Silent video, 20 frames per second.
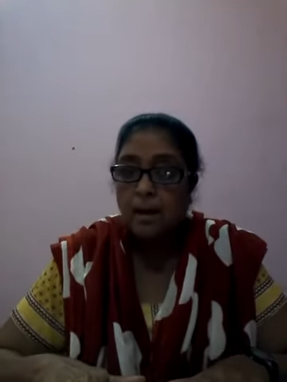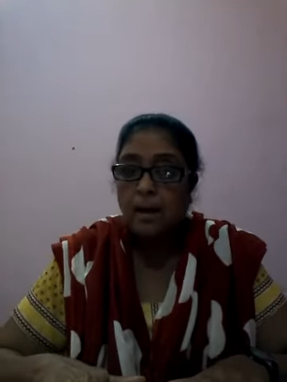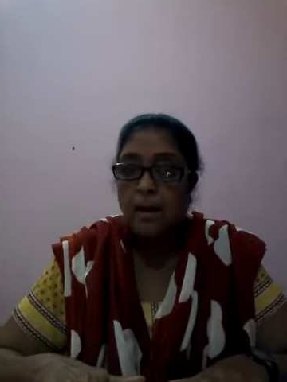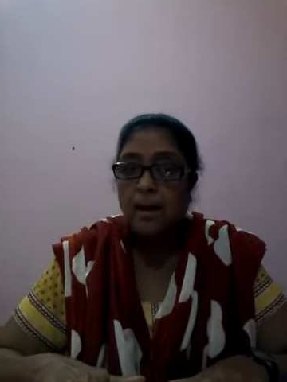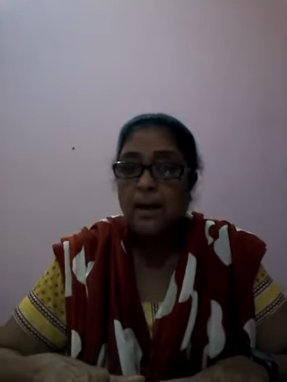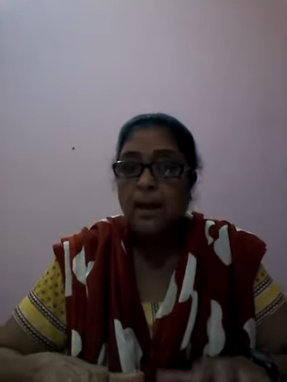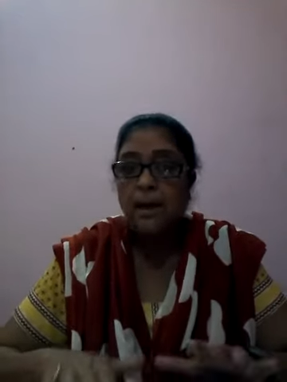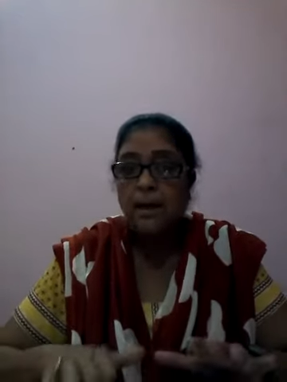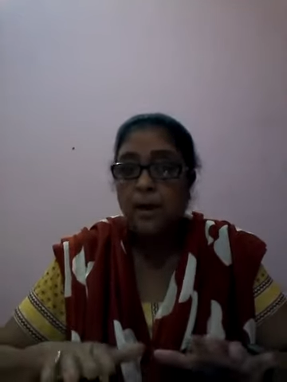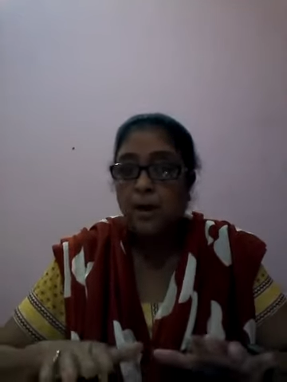
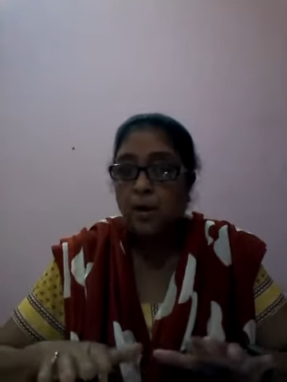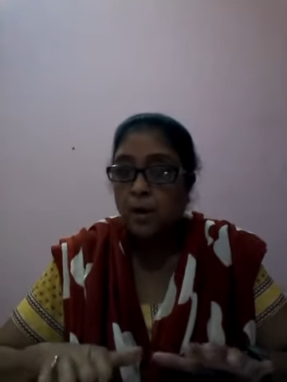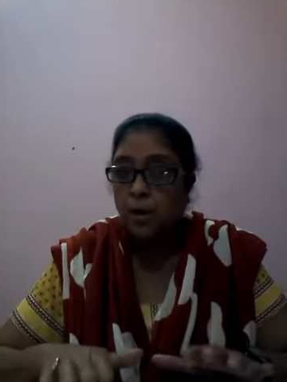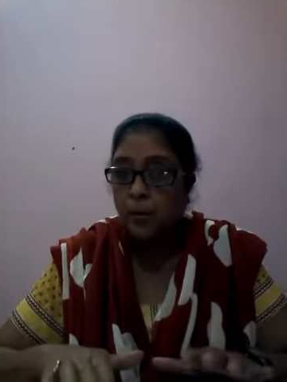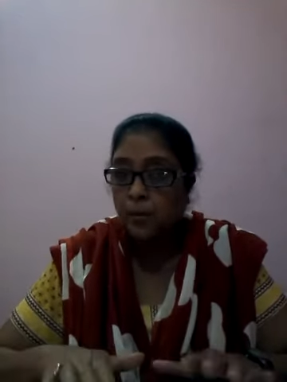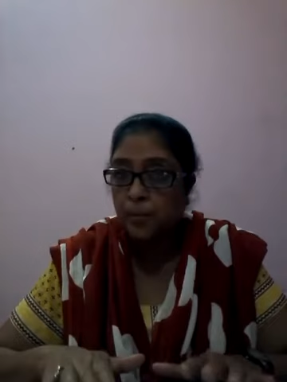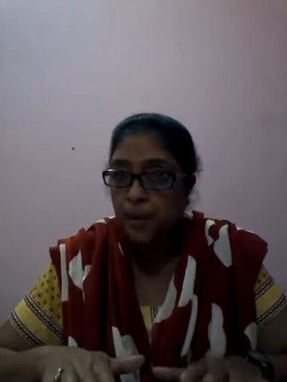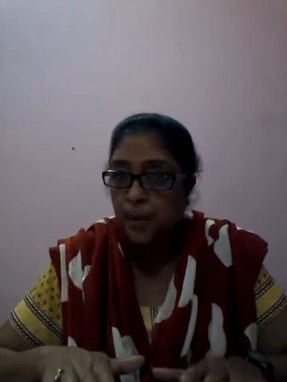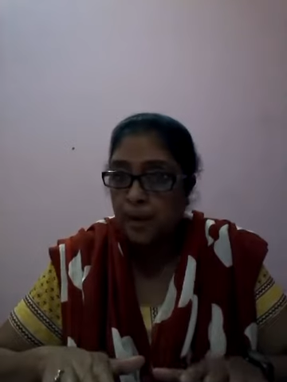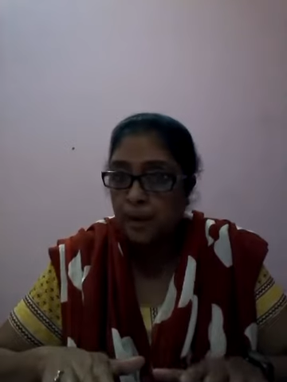in an
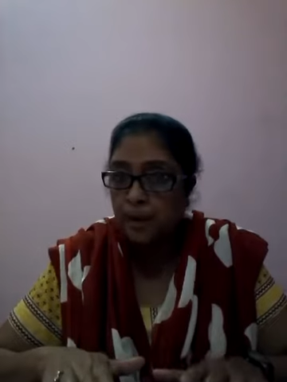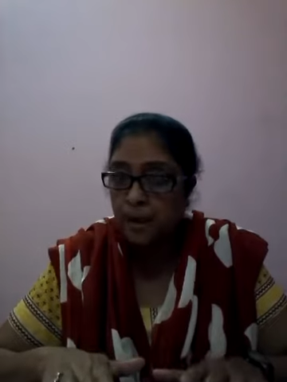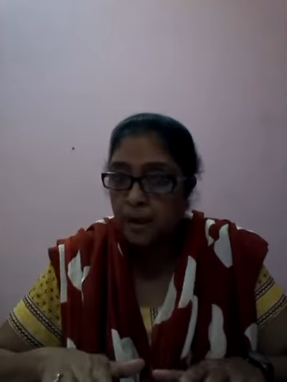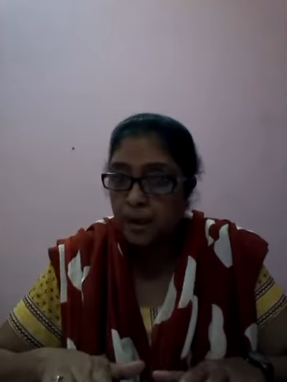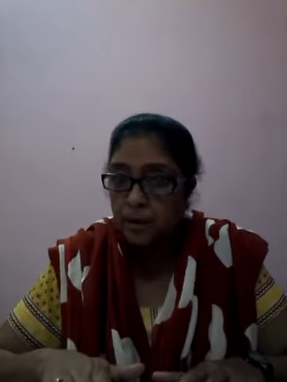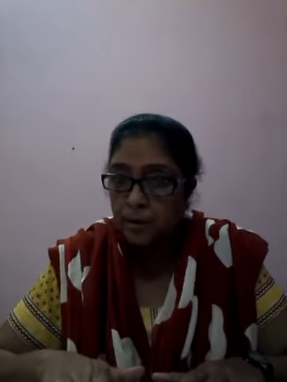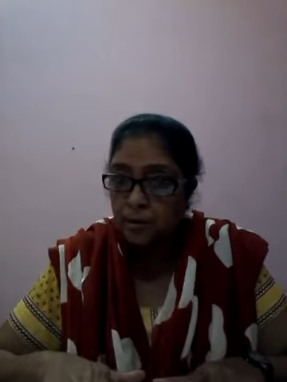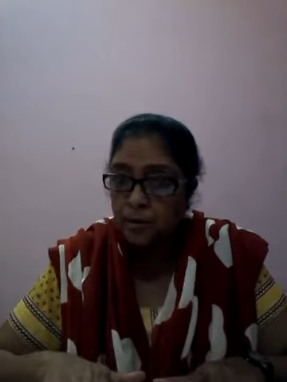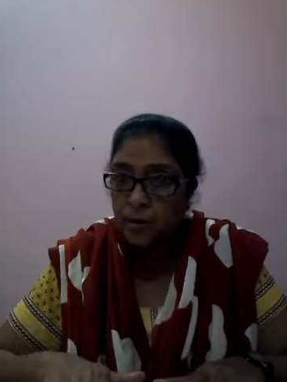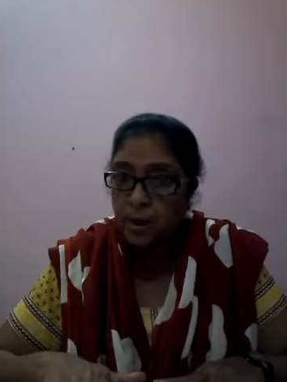European
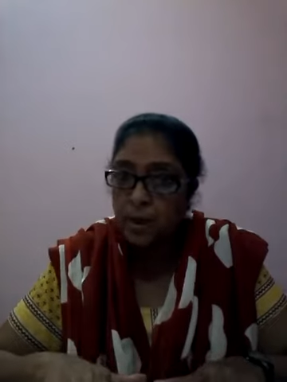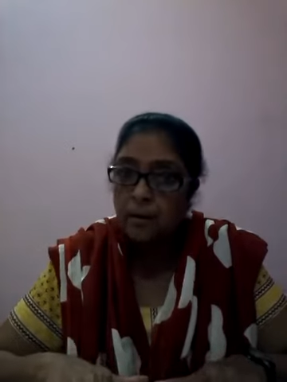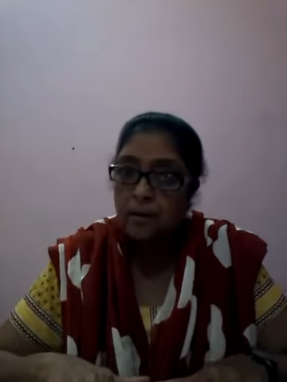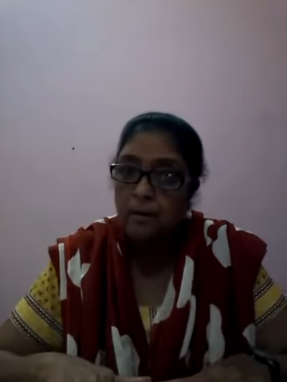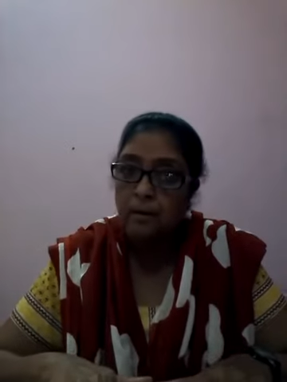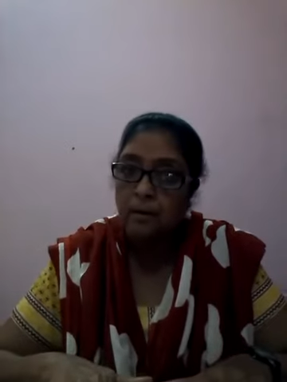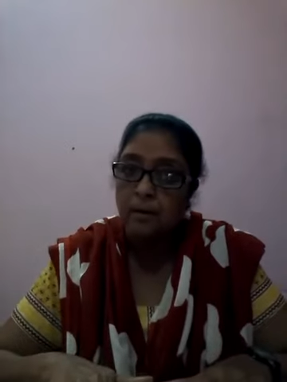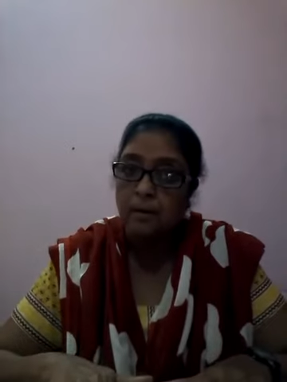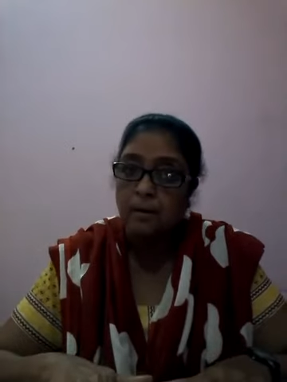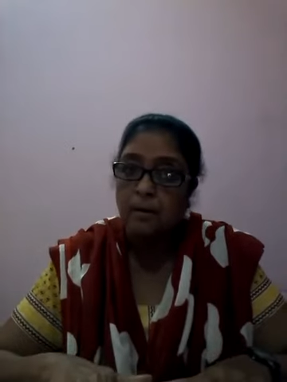country,
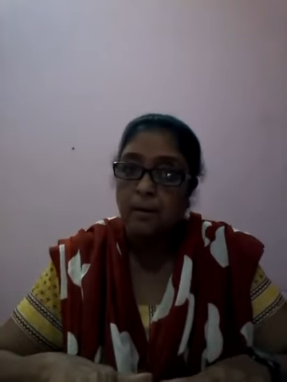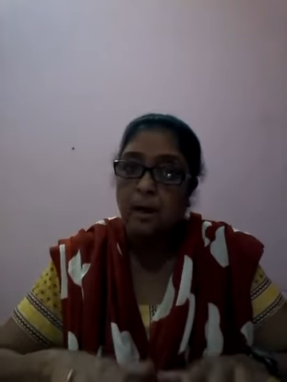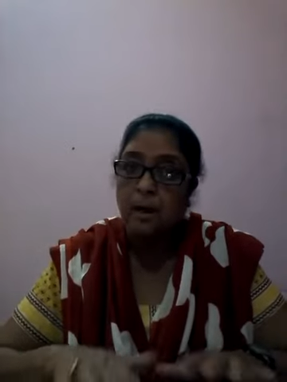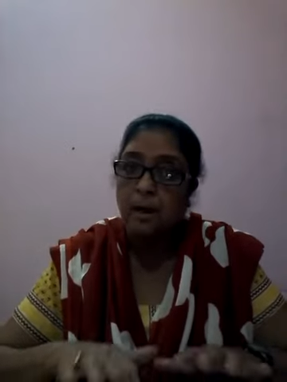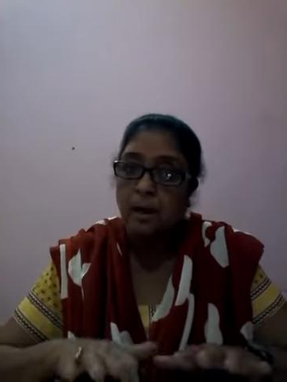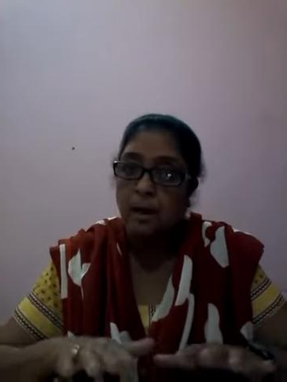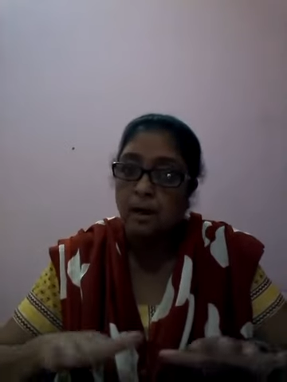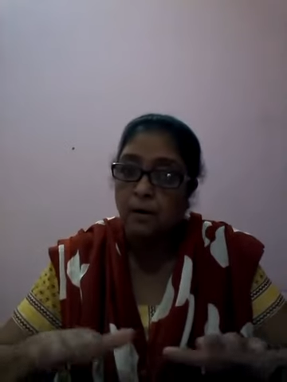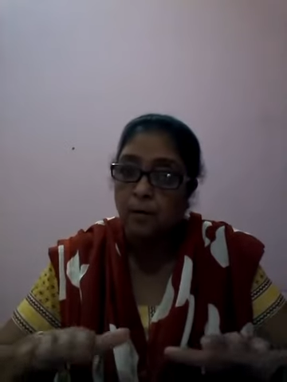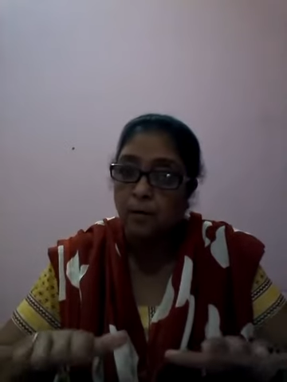
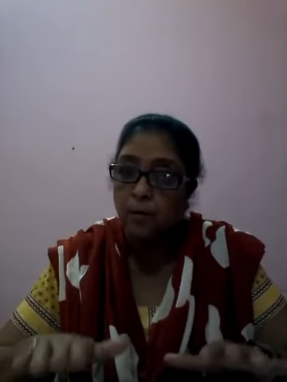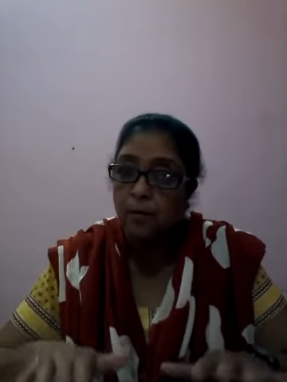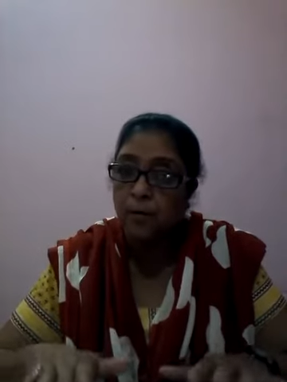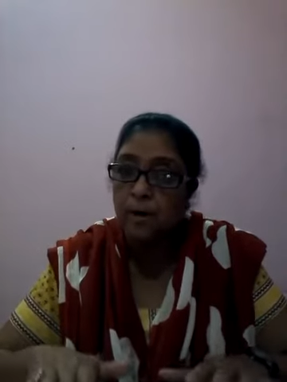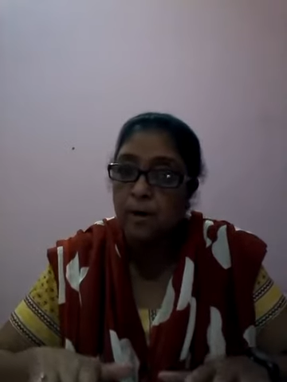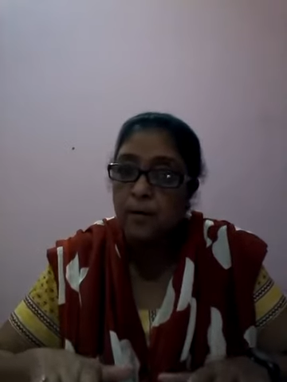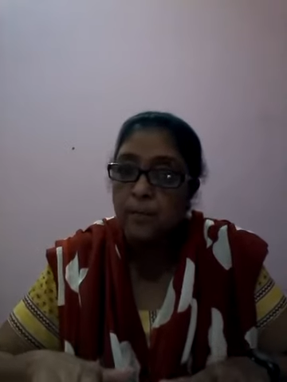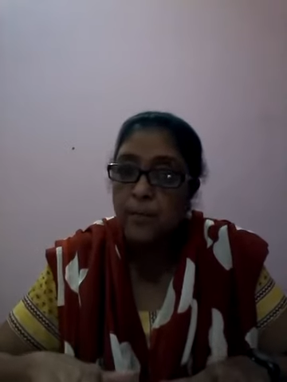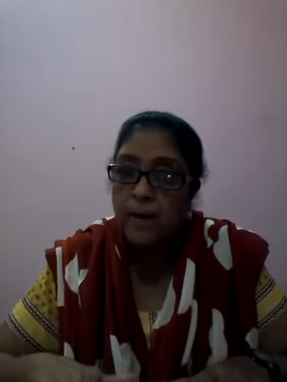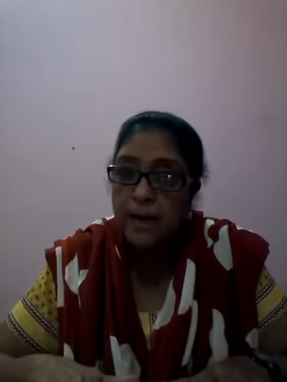a
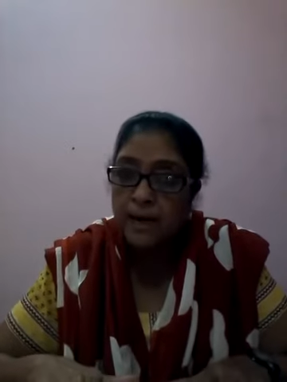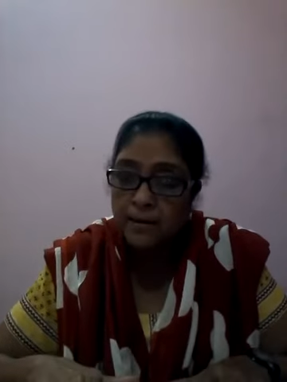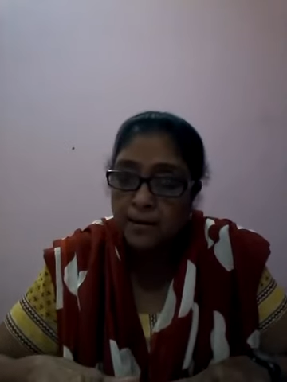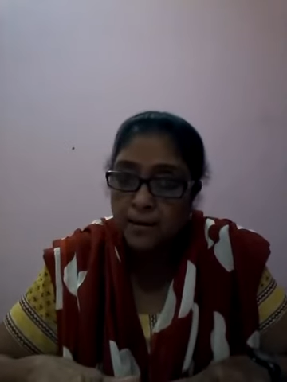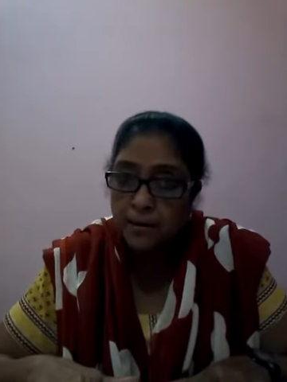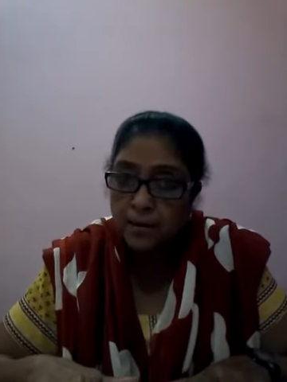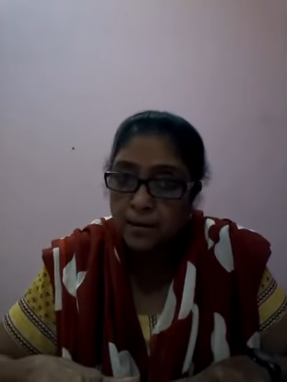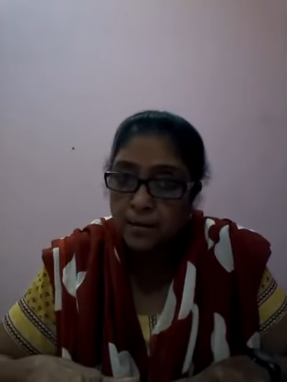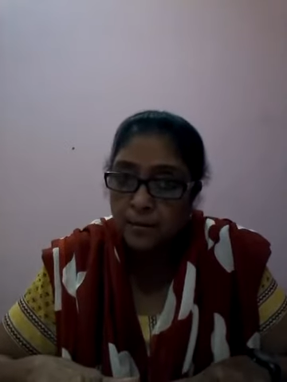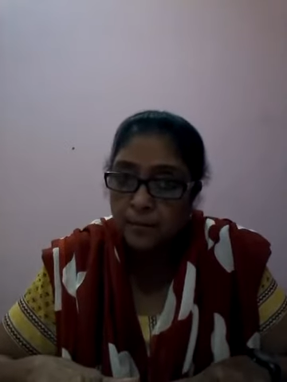rural
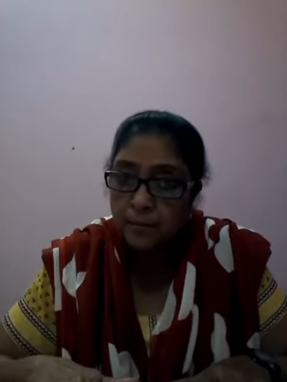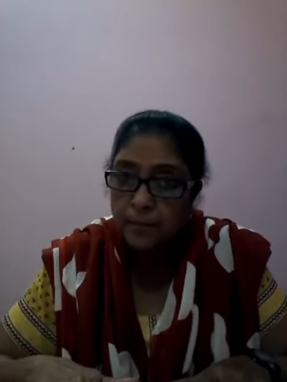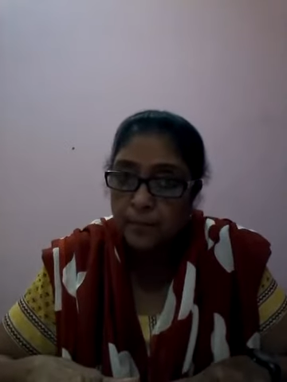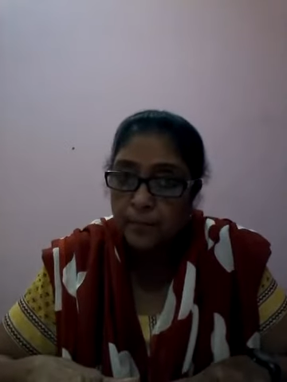place.